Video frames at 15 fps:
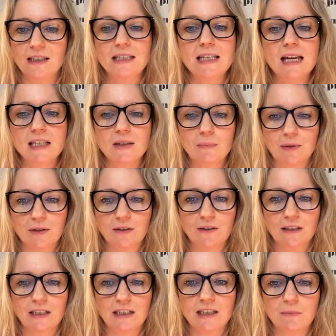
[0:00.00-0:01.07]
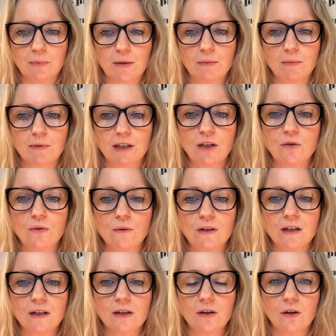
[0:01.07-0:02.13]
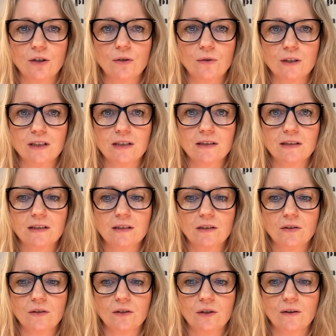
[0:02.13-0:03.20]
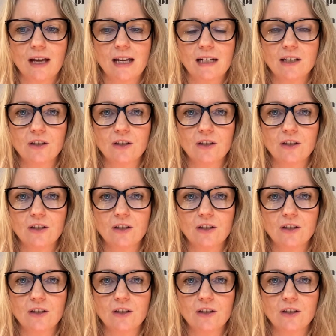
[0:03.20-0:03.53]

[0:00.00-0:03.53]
Yes, Birgit, it's probably on your end.